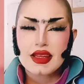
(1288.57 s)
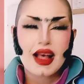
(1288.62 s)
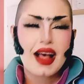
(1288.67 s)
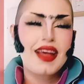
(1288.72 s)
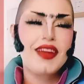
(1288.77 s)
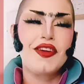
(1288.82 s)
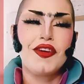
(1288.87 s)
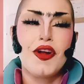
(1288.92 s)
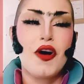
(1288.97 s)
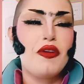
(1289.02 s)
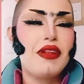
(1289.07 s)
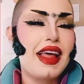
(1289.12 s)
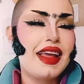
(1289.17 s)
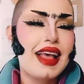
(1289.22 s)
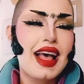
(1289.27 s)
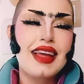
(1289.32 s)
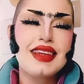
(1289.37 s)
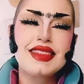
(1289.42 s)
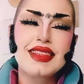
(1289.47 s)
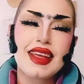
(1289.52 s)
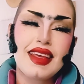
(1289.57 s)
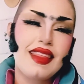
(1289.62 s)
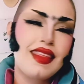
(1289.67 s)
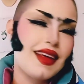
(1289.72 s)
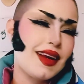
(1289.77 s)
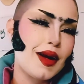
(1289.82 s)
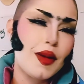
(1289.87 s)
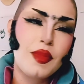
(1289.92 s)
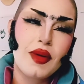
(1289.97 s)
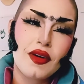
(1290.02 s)
I don't know, like I say
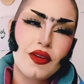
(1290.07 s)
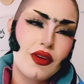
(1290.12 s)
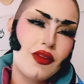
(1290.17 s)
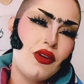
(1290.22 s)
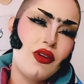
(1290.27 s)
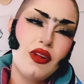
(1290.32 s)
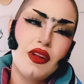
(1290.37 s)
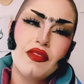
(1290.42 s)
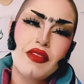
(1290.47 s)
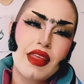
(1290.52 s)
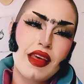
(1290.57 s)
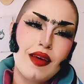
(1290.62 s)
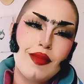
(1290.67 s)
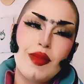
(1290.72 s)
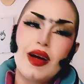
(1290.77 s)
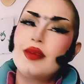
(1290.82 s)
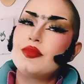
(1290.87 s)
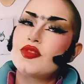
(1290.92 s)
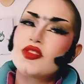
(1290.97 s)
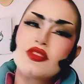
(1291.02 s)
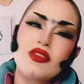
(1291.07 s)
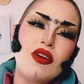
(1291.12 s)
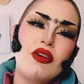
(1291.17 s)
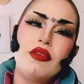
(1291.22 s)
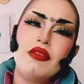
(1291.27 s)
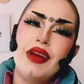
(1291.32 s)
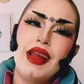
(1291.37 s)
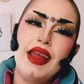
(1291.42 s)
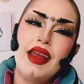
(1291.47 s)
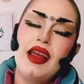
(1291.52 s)
that about all of them. I'm
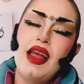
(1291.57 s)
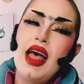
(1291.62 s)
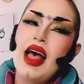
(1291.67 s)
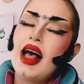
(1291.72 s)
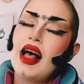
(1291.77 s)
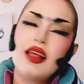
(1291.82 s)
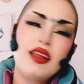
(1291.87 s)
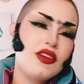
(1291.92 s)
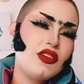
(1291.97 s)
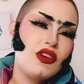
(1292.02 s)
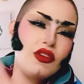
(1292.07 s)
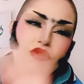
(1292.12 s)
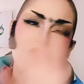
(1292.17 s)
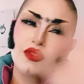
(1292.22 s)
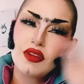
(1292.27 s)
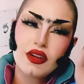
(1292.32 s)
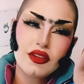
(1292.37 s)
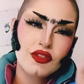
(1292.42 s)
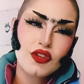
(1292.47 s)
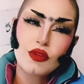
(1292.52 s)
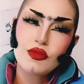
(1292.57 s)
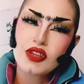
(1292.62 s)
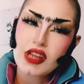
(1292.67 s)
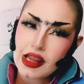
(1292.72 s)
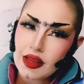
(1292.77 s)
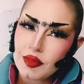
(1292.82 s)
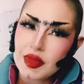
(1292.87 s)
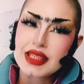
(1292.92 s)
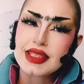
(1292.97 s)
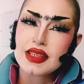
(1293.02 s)
sorry. Don't take
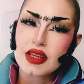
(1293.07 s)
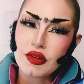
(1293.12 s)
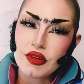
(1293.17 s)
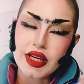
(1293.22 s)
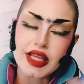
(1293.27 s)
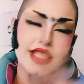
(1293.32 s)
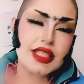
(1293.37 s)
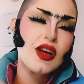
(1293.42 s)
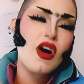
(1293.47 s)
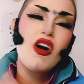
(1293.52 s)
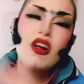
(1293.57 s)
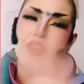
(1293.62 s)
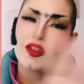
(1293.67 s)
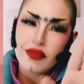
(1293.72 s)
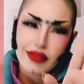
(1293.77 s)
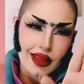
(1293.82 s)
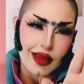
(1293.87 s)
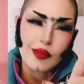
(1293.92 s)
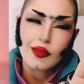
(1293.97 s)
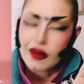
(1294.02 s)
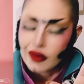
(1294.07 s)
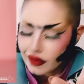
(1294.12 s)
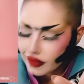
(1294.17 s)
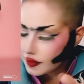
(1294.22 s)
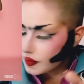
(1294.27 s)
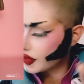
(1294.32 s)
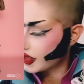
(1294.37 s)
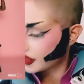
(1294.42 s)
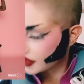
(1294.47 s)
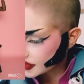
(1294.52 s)
me serious. All of them are the
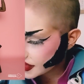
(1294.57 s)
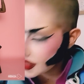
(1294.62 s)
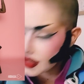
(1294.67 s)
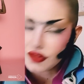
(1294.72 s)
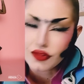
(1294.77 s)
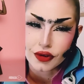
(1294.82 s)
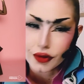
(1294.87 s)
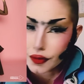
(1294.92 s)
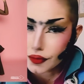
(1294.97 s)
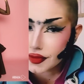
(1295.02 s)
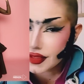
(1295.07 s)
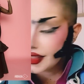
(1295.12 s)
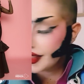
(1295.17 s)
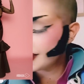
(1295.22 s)
best, you know.